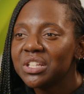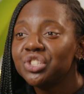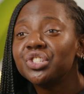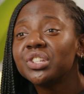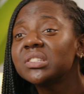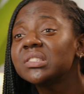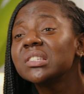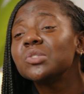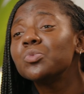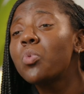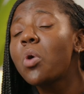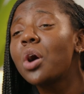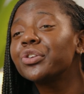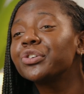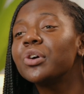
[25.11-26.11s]
Just as
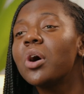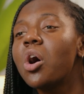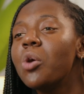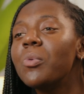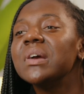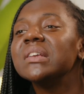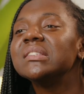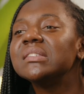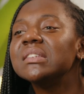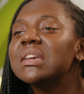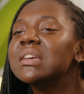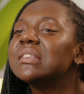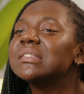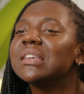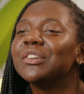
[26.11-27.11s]
water always
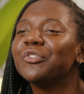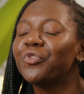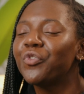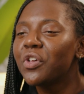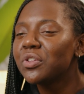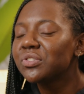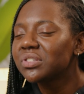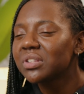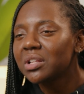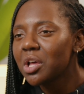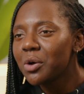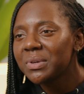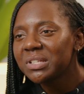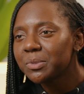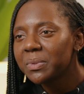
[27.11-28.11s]
seeks and fills the
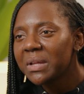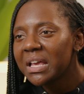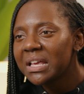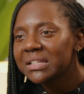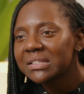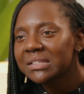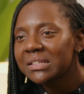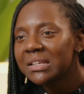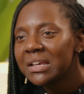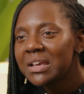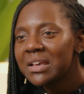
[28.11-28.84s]
lowest place,